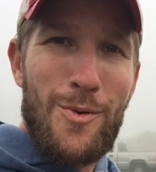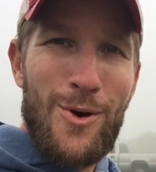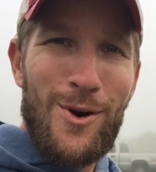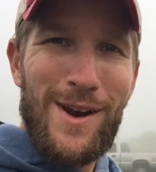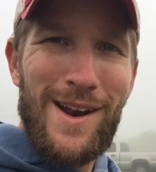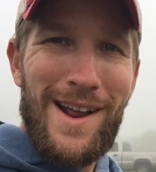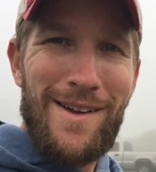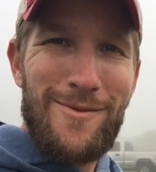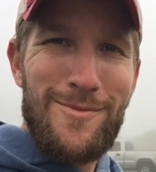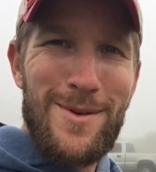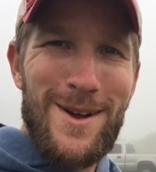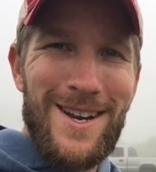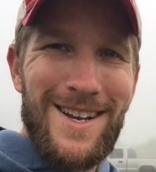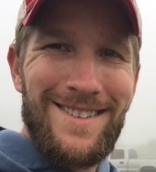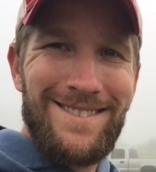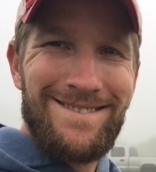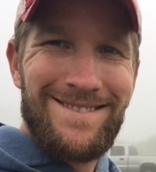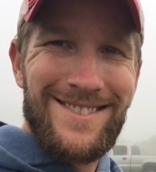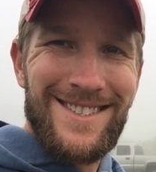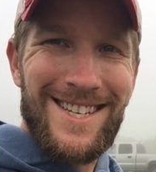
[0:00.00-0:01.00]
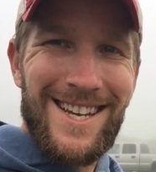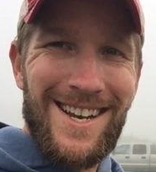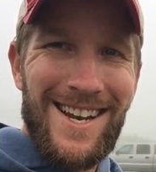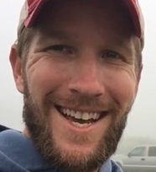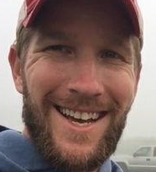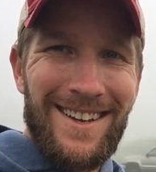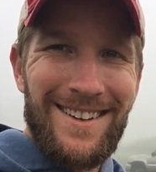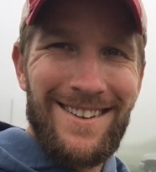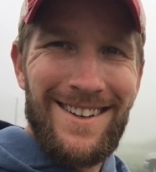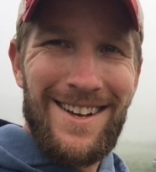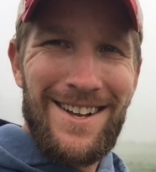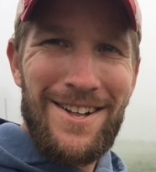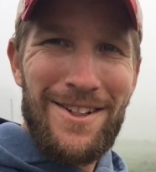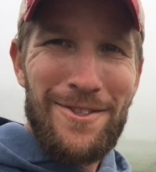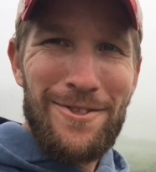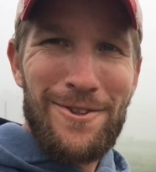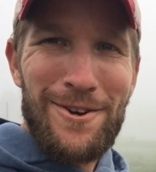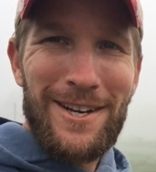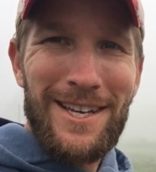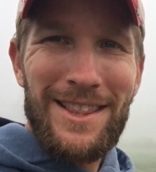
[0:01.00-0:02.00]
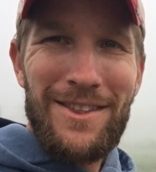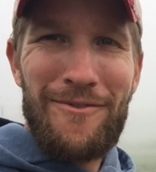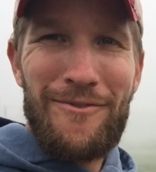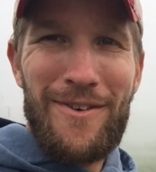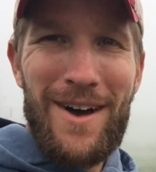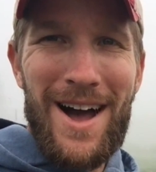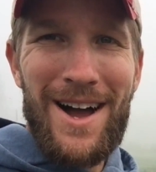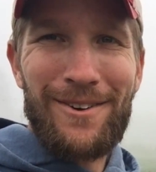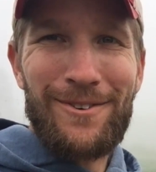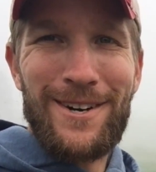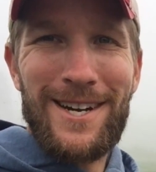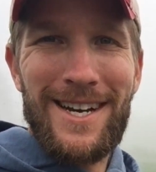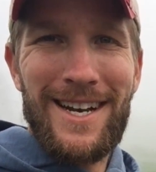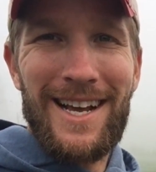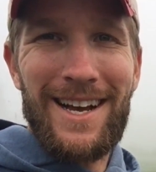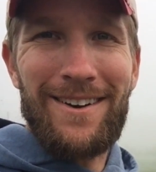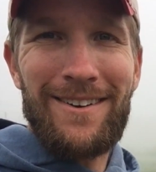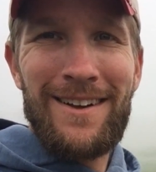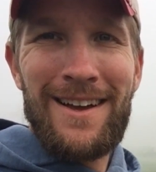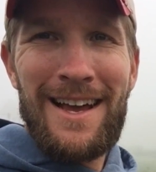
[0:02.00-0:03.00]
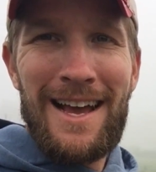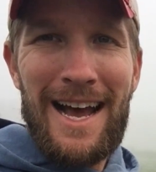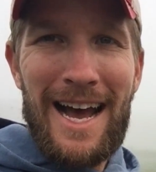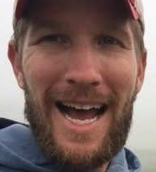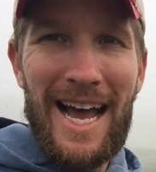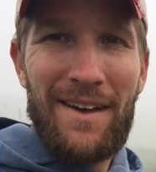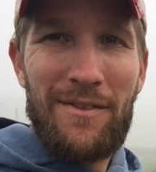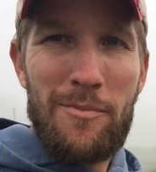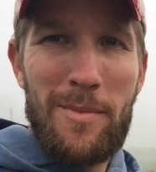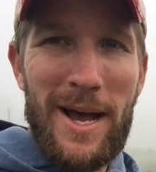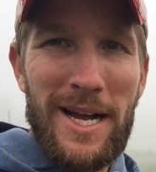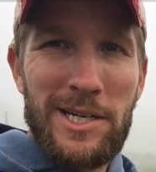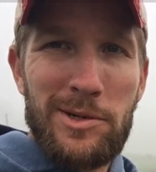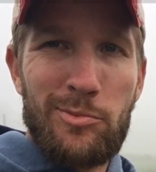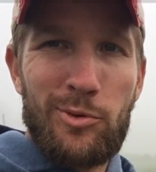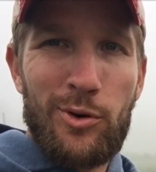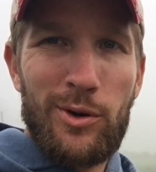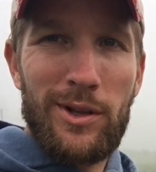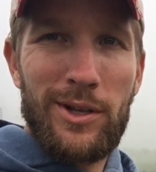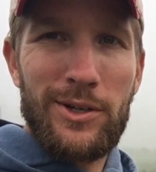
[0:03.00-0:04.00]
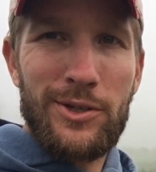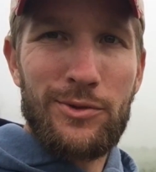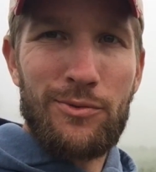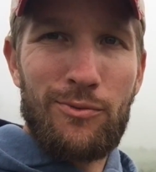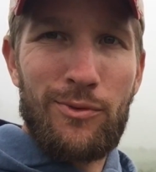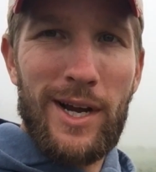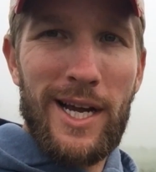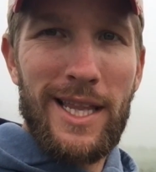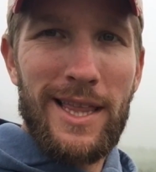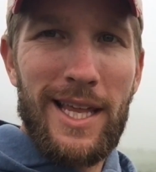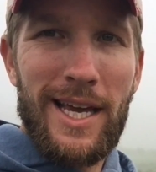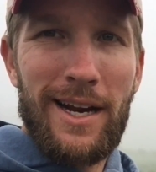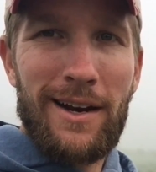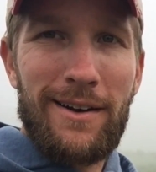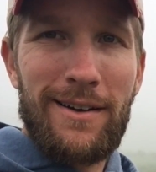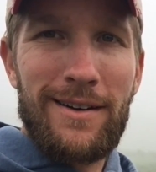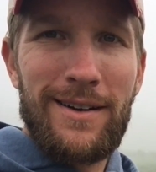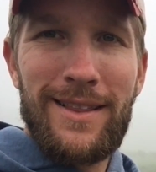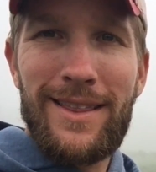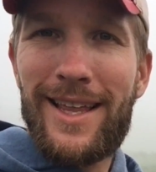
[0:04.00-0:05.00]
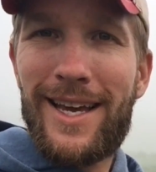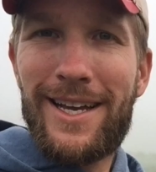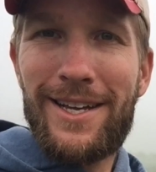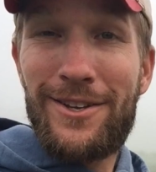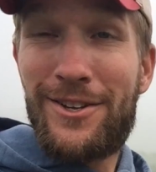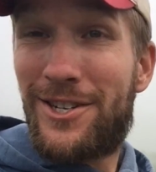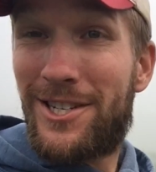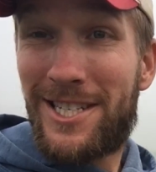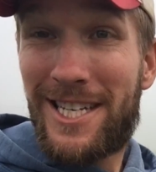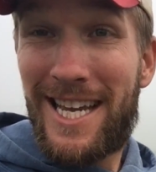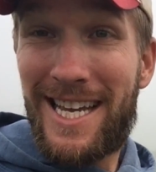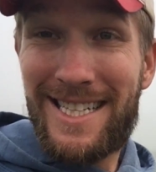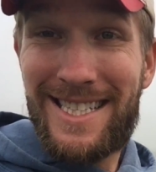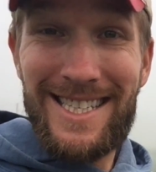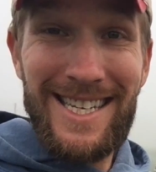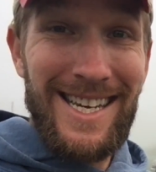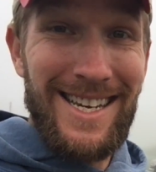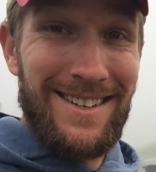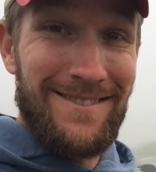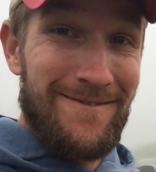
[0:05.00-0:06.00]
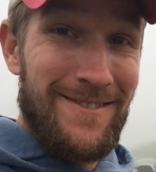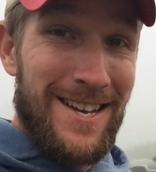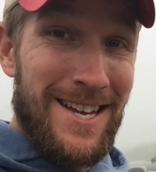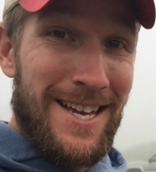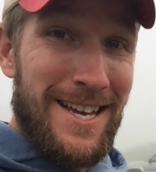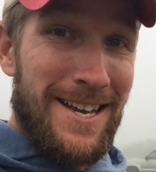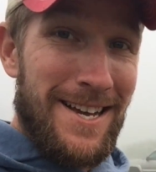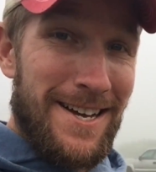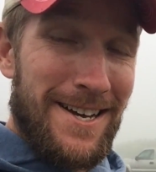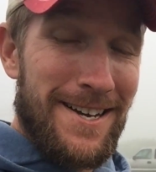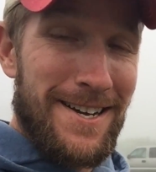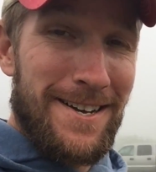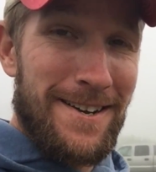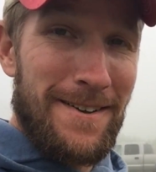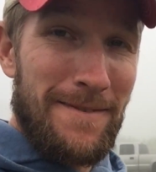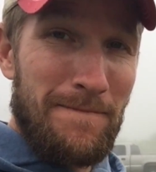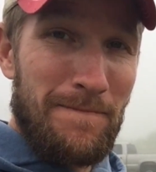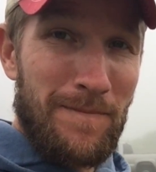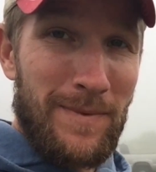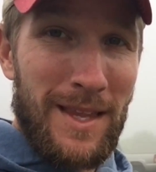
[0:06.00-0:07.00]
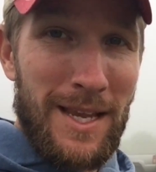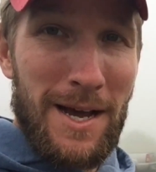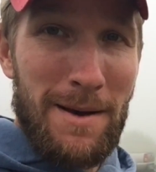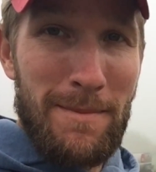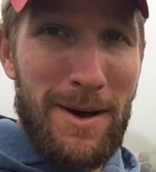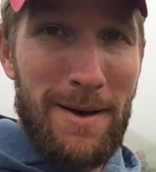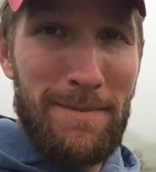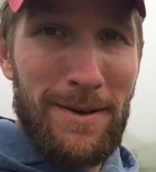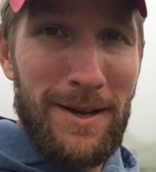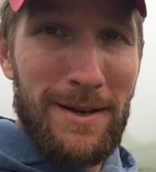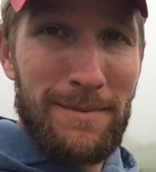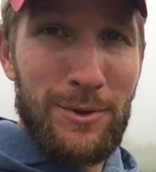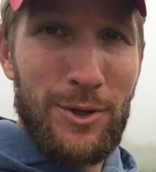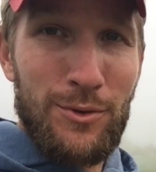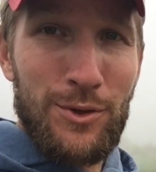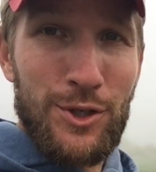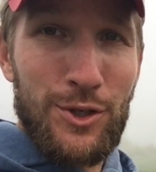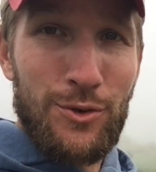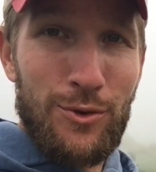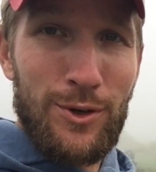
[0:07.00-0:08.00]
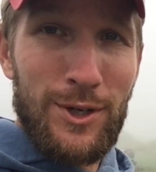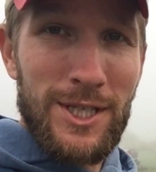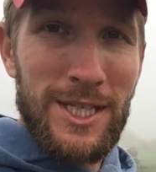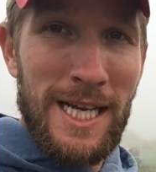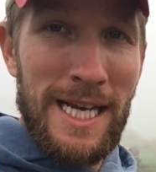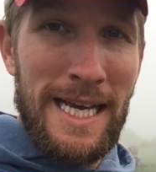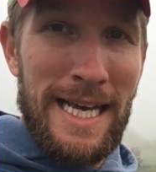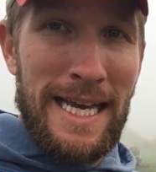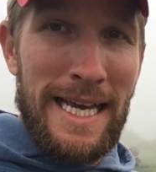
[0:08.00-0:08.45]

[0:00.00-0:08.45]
Morning everybody, Sunday. Look at the fog right now. I have a batch of broilers right there that you just can't see. Um, I'm up, I'm doing chores.